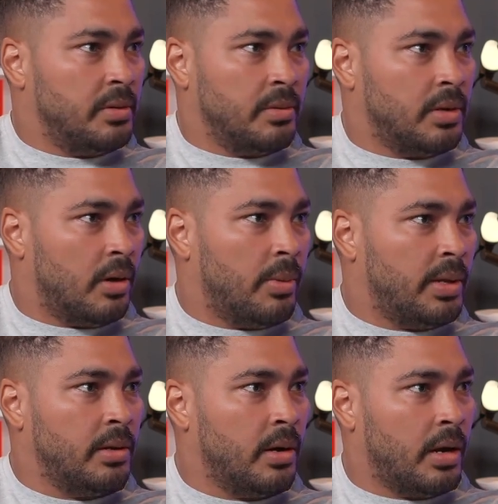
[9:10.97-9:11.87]
You know what I
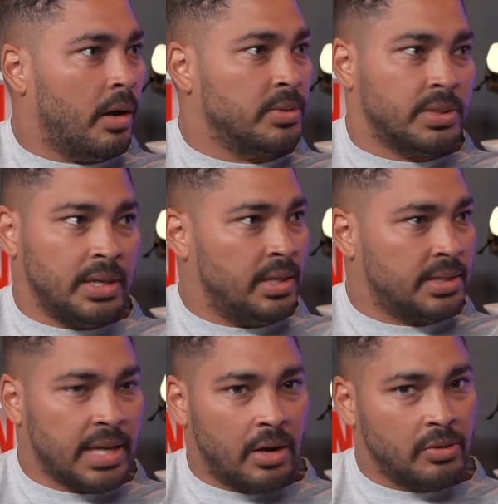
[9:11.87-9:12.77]
mean? And I was in a
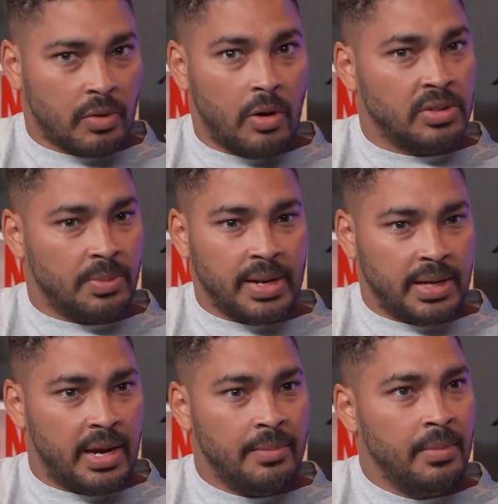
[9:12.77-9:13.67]
sales role as a
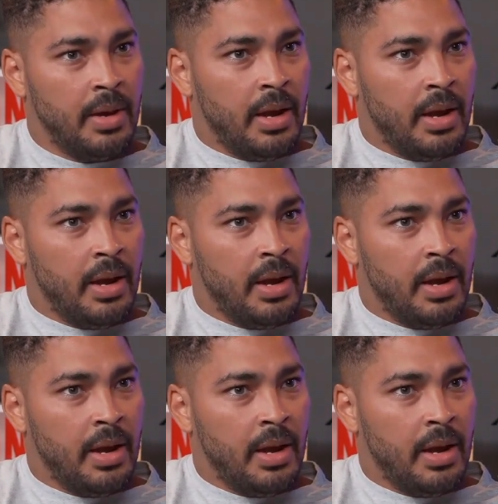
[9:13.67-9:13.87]
BDM,